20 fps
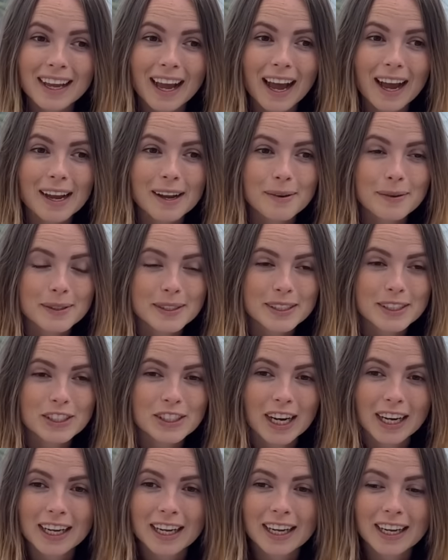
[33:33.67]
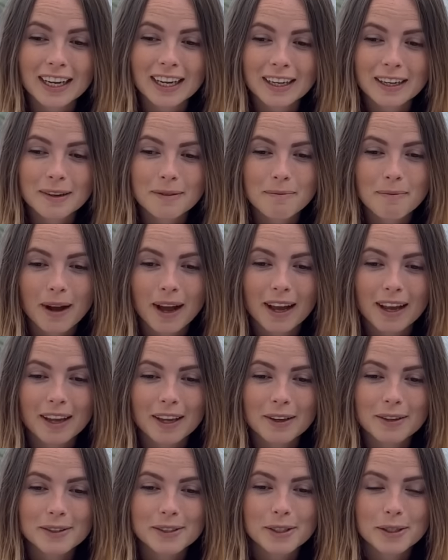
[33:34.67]
I was checking my
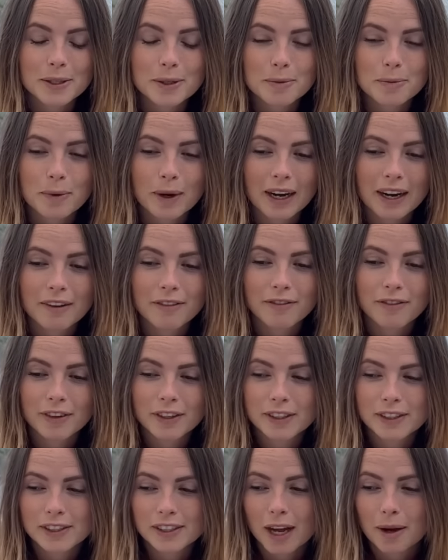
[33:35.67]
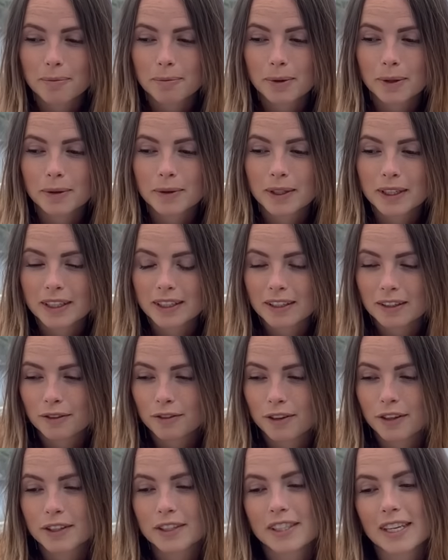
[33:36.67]
YouTube when I first uploaded the
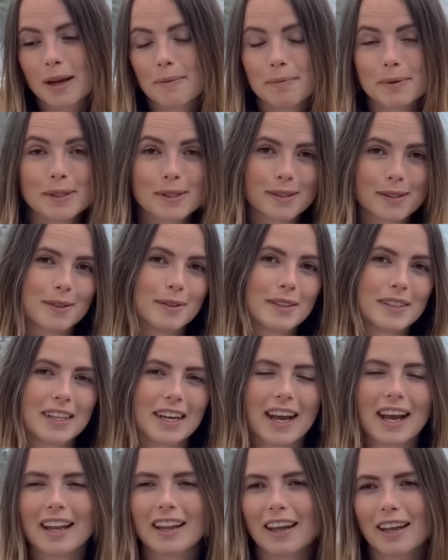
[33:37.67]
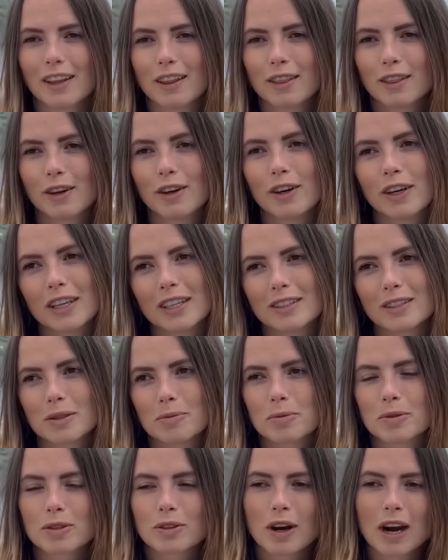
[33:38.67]
first episode, and I had like 30
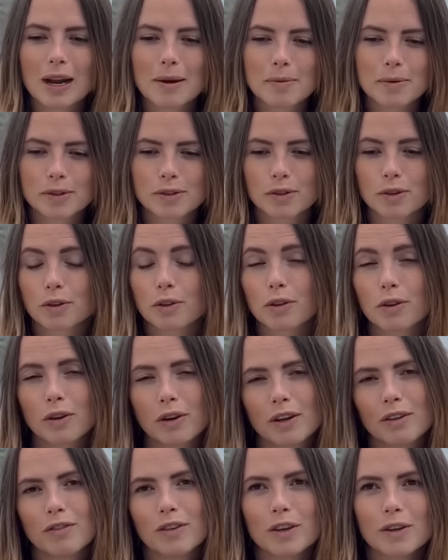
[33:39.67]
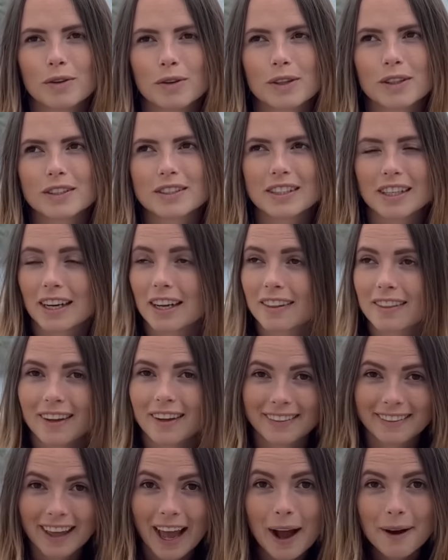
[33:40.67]
subscribers or 30 viewers, and I
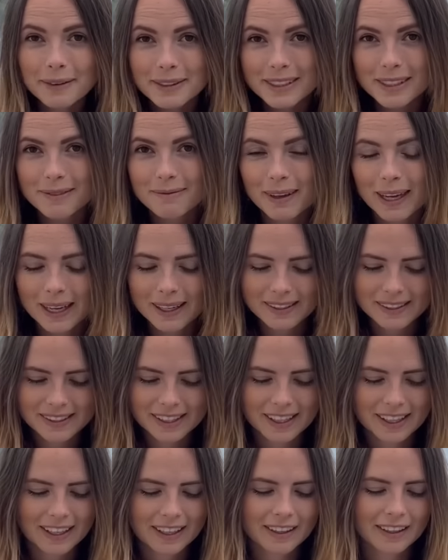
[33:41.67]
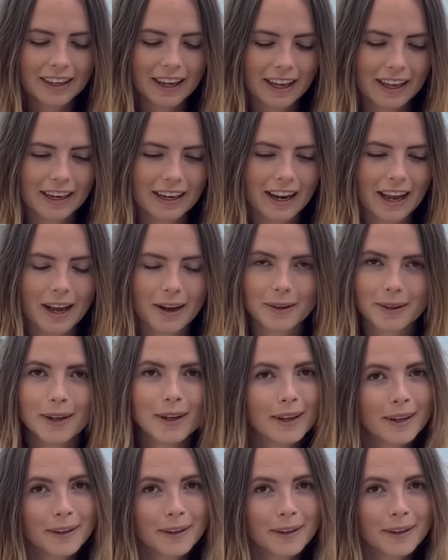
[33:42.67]
thought that was amazing, and now